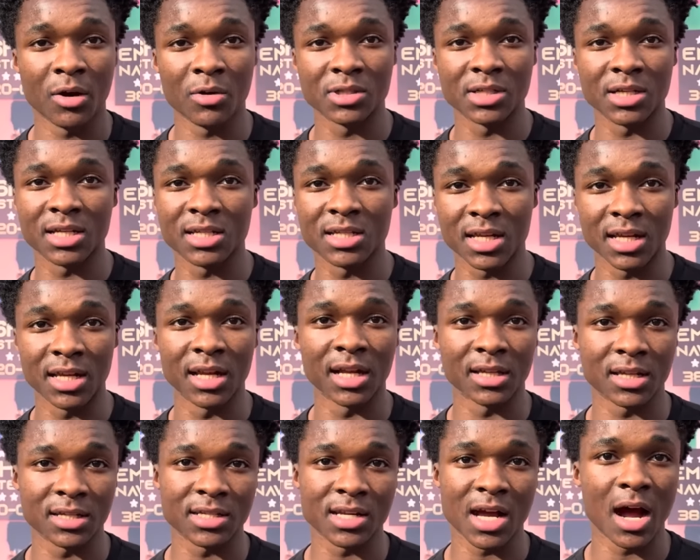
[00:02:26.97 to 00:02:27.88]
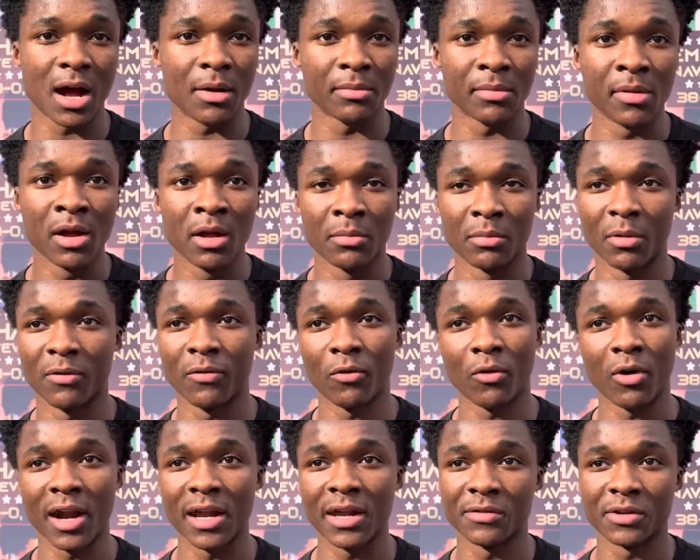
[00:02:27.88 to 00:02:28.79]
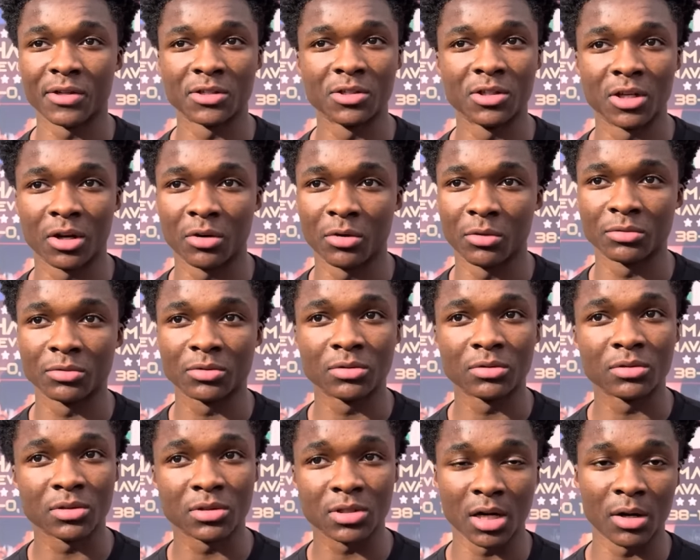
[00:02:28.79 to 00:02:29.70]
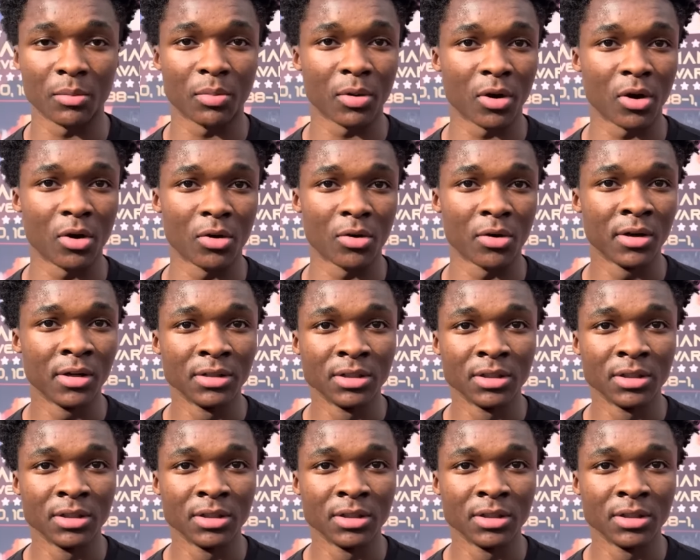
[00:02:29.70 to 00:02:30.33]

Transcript: I was 16 at the time, before I even, you know, turned pro.